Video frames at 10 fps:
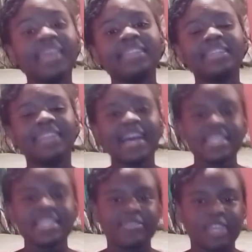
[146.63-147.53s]
In the
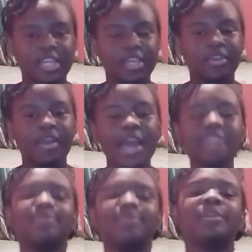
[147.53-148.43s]
last video,
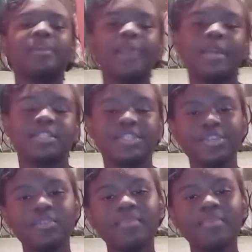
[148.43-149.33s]
I spoke about
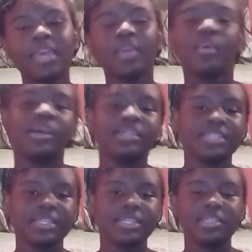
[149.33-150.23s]
2 main
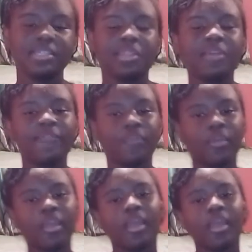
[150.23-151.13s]
qualities to look
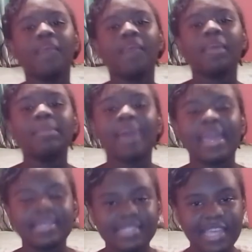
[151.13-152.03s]
for when
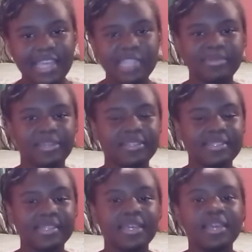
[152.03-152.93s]
buying
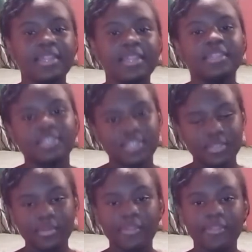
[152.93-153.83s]
sketchbooks: the
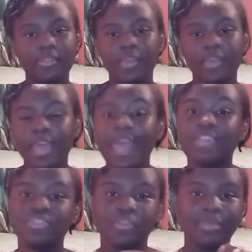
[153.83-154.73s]
tooth
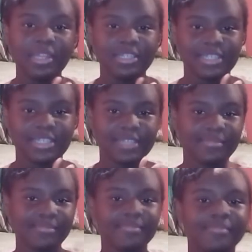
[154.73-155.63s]
and durability.
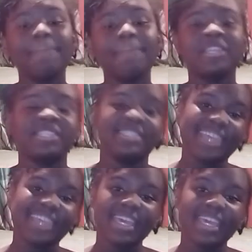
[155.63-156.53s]
But
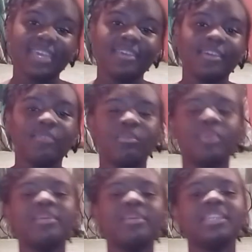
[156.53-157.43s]
today,
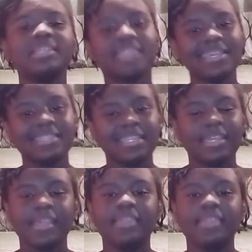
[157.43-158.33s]
we'll be
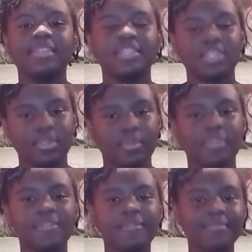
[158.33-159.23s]
discussing the
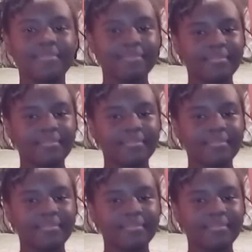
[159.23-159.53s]
tooth.